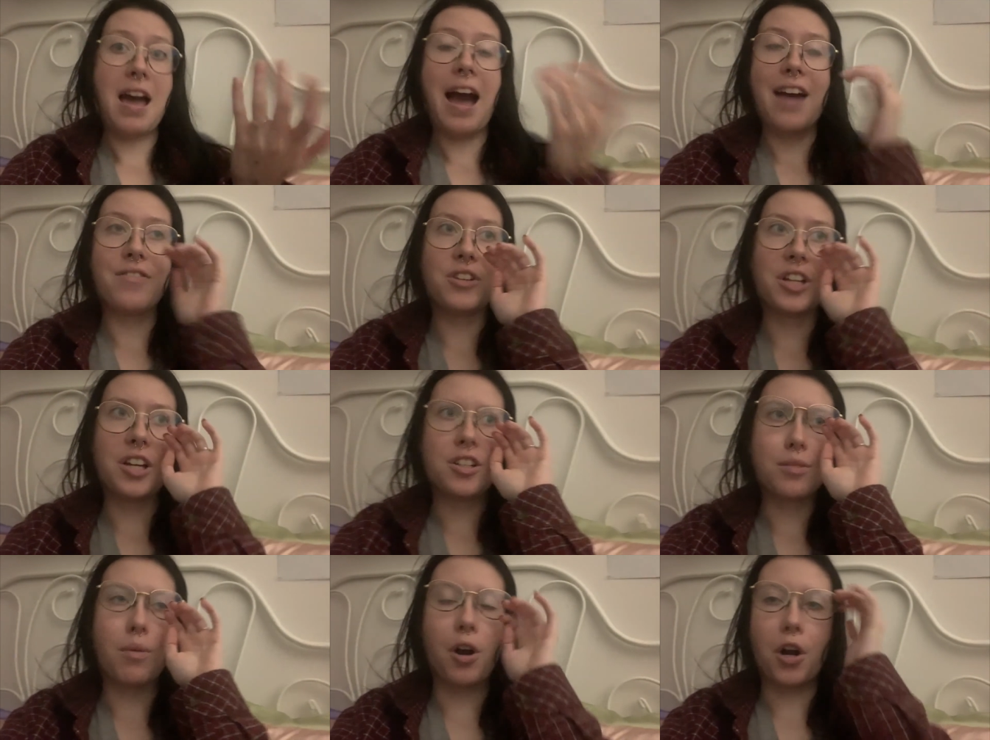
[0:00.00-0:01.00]
I feel like
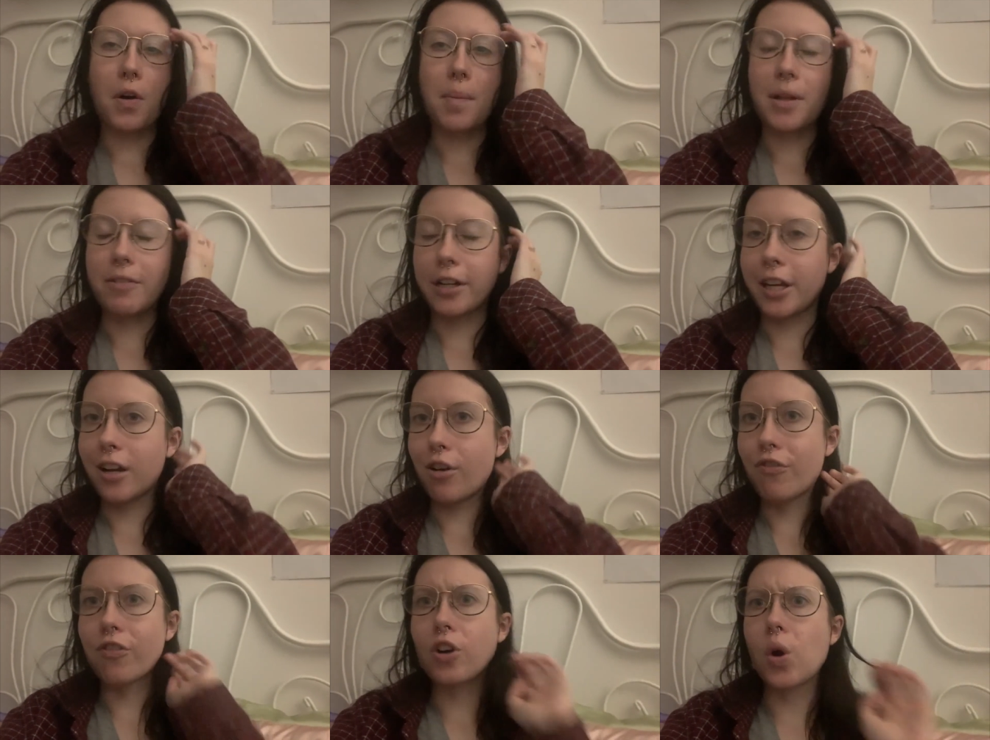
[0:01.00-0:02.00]
tomorrow I'm like ready to
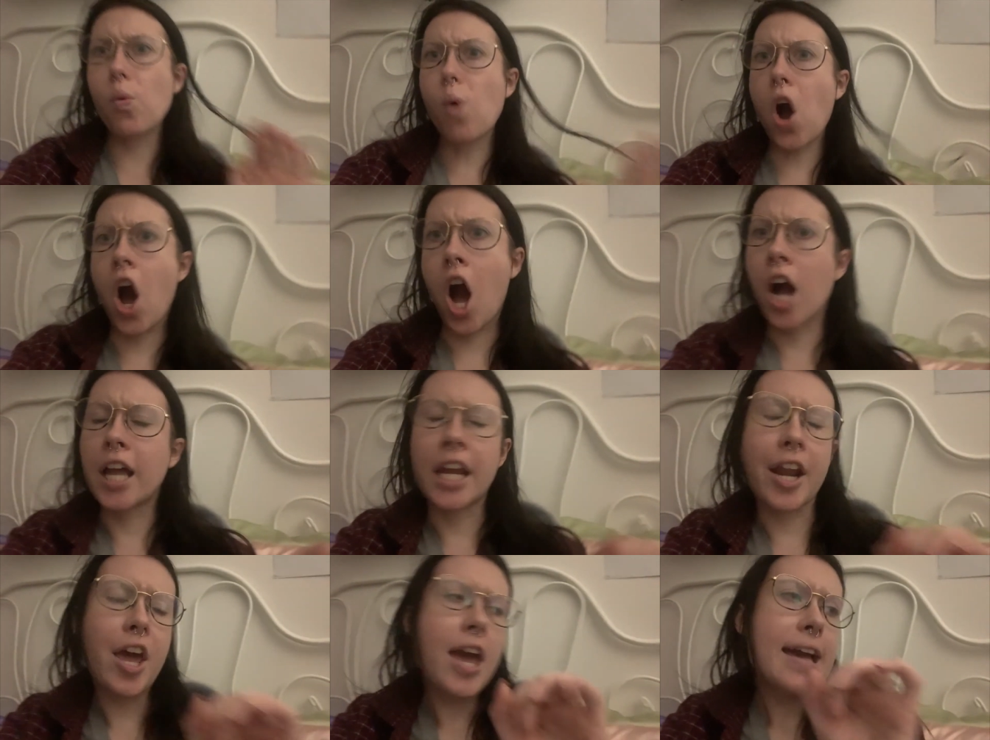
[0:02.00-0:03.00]
go for a walk
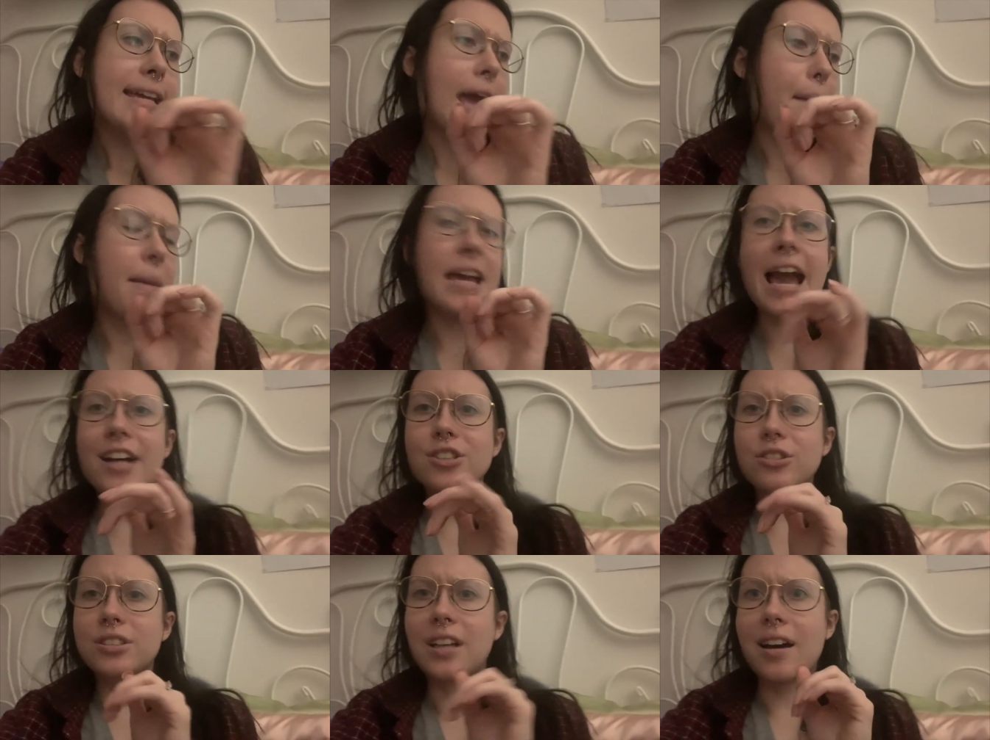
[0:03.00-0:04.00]
and get my
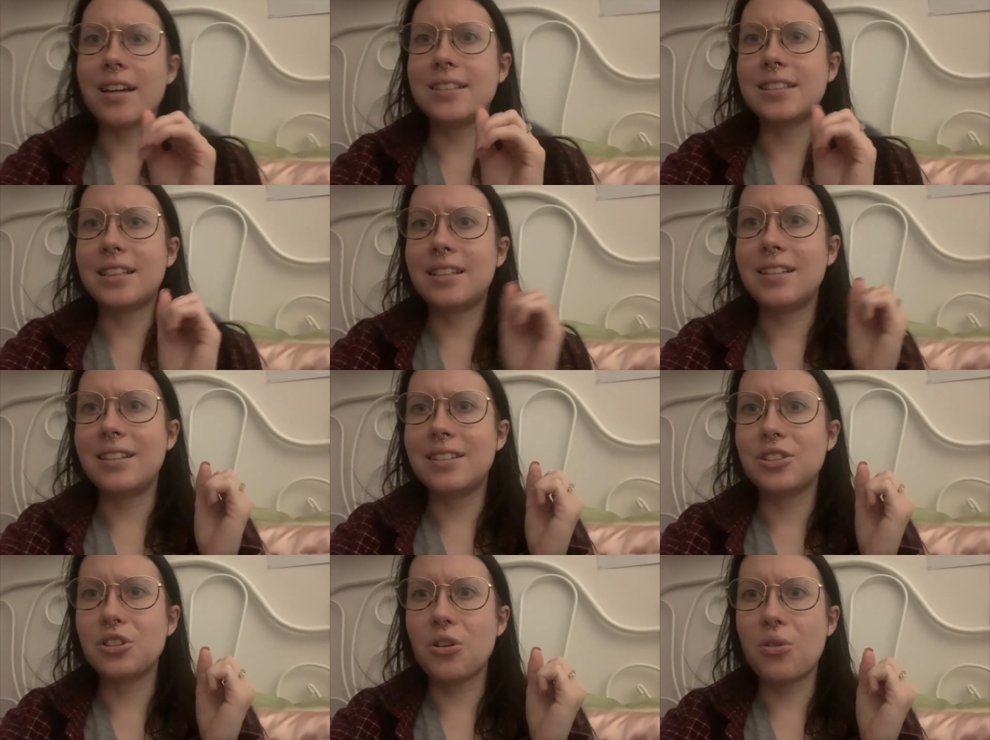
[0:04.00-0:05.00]
exercise, and
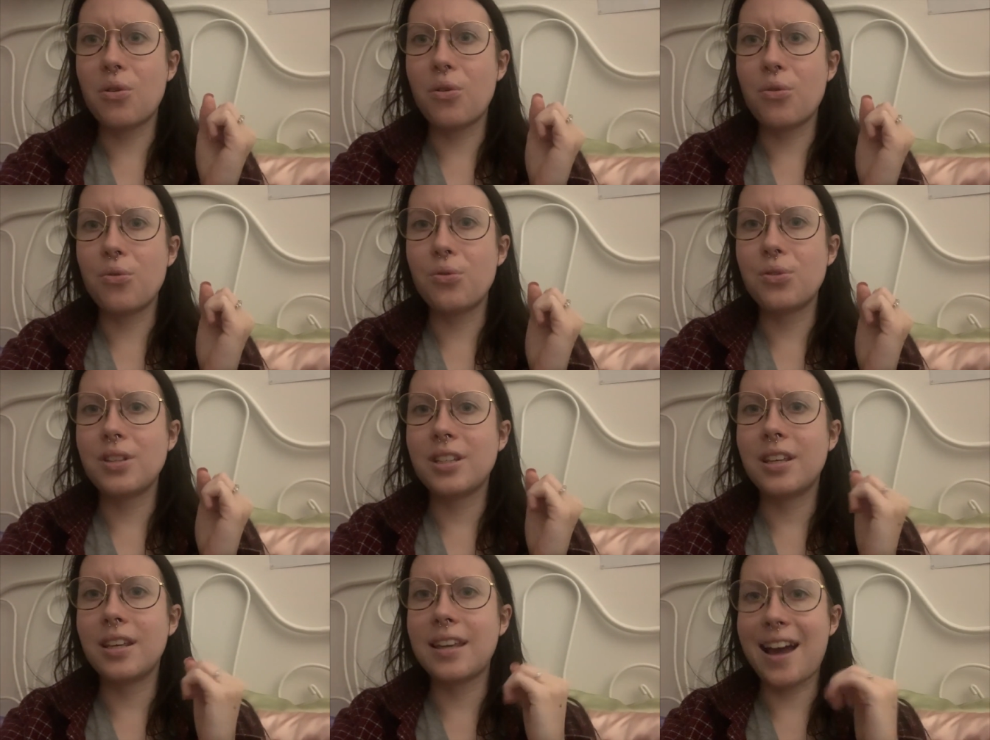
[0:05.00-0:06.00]
so
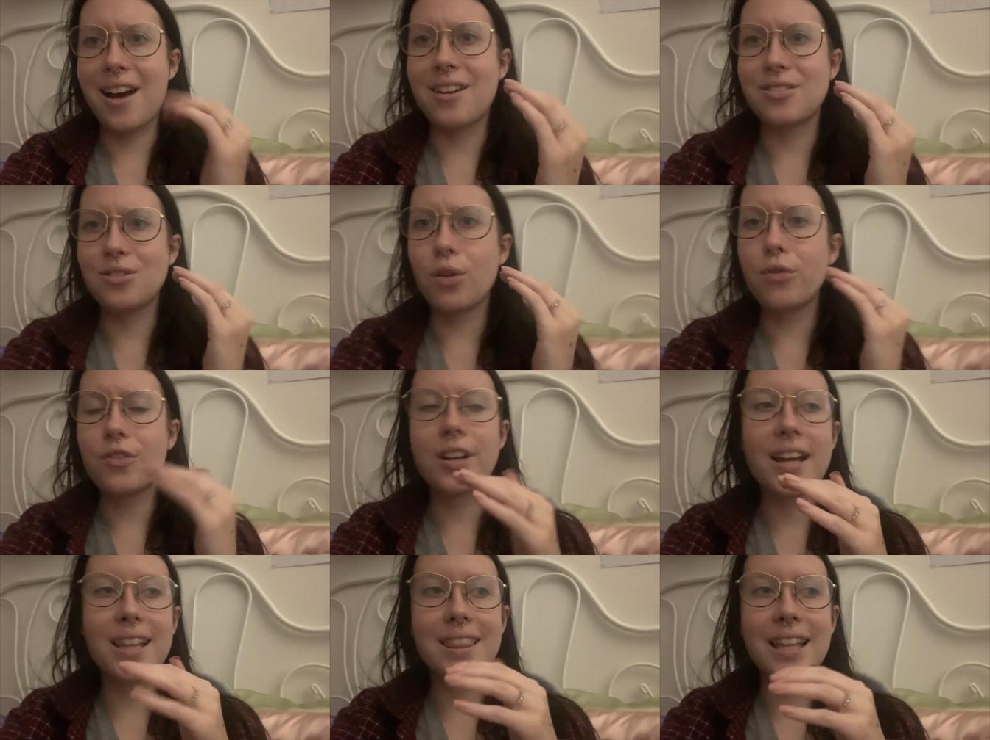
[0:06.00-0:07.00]
yeah, don't
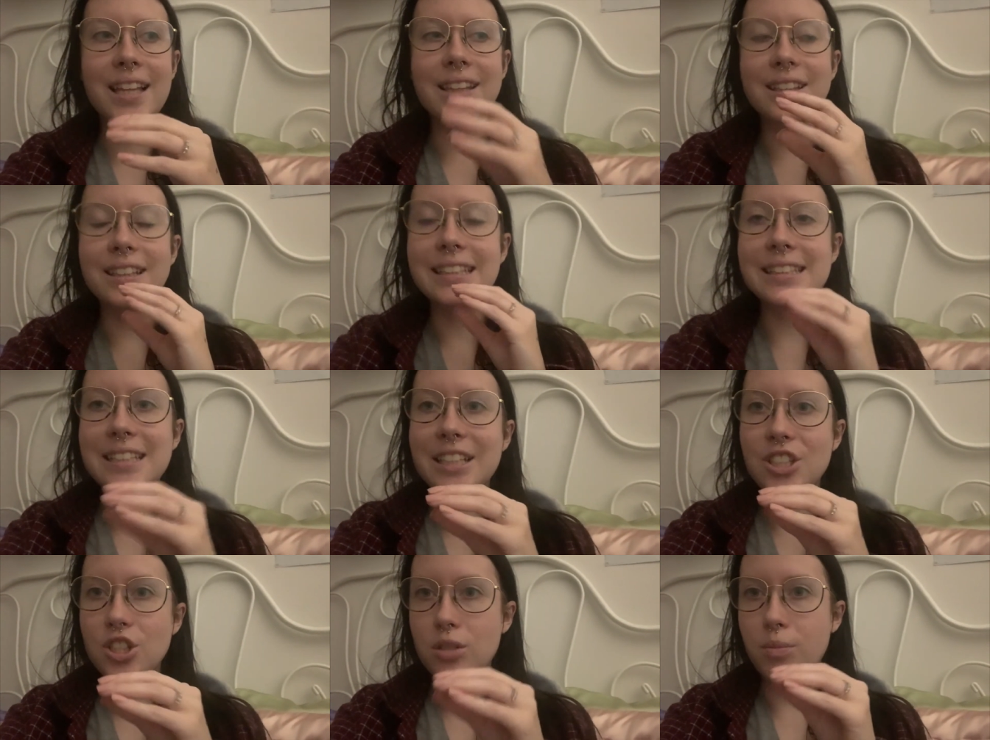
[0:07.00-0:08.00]
forget that
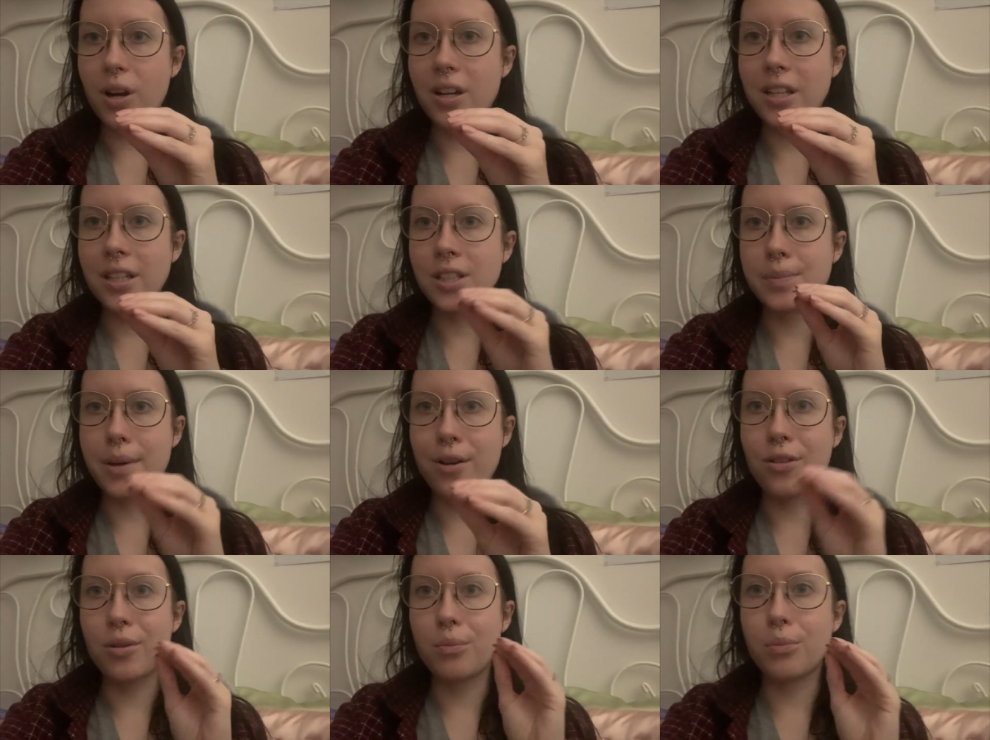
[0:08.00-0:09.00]
listening to your body is
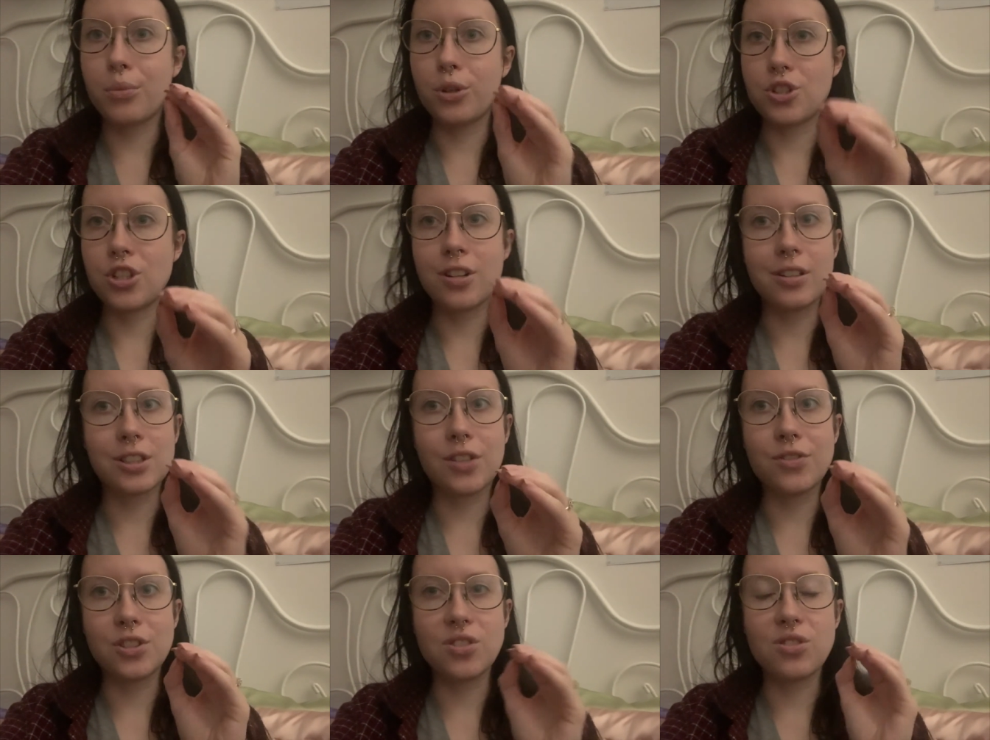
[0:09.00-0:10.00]
better than pushing
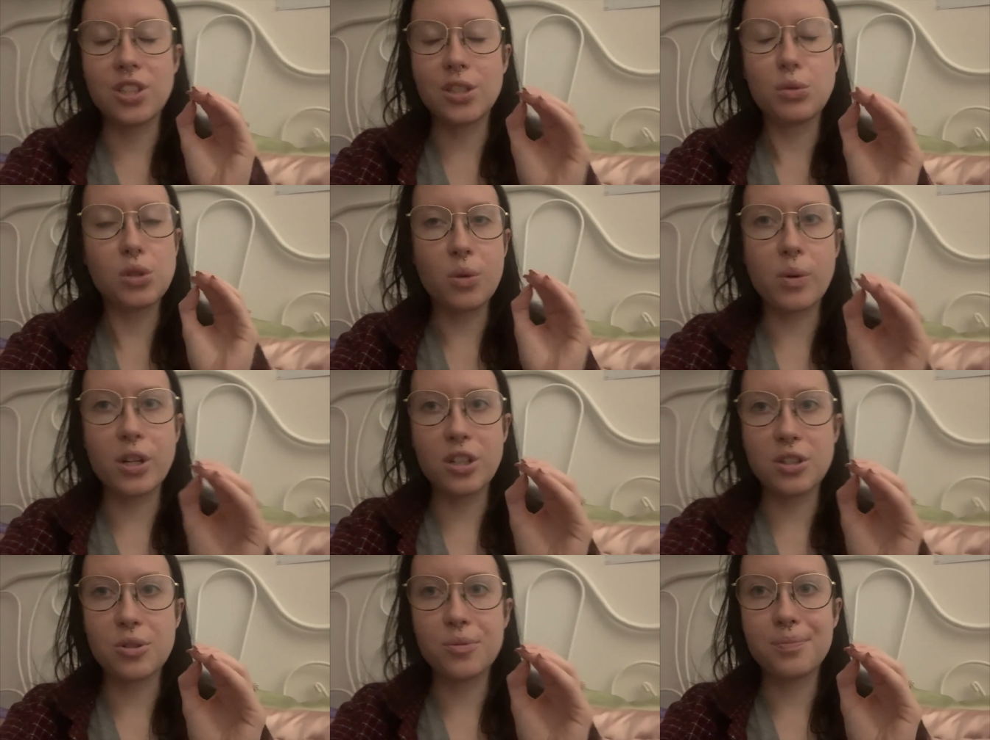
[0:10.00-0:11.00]
yourself to do things you don't want to
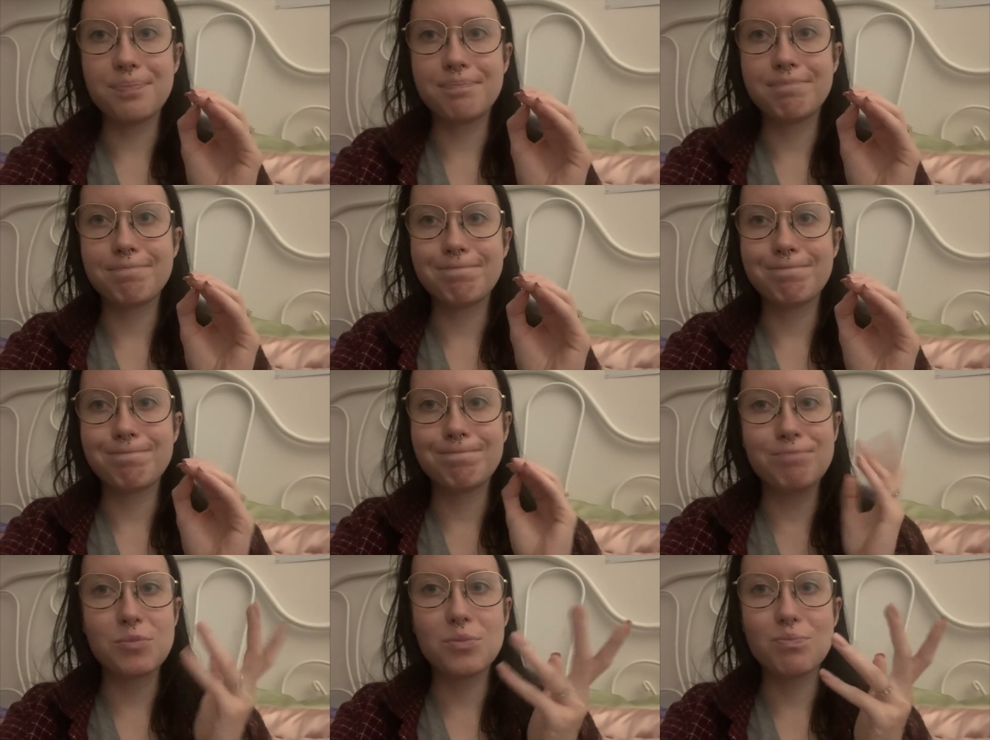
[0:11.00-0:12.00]
do.
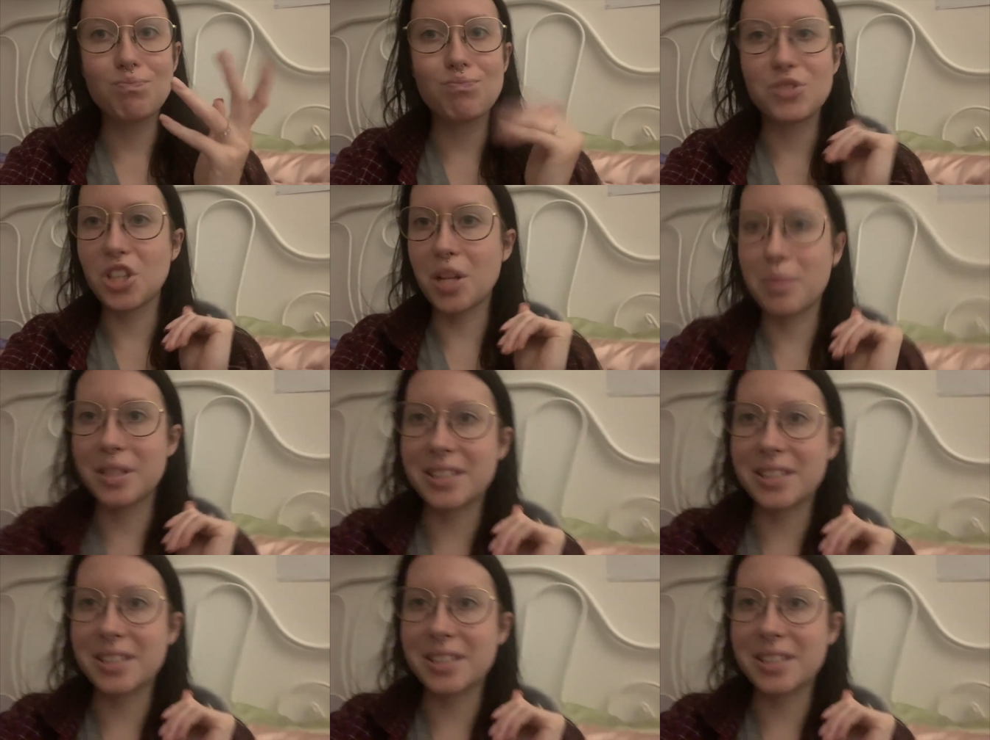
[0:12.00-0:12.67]
That's all I'm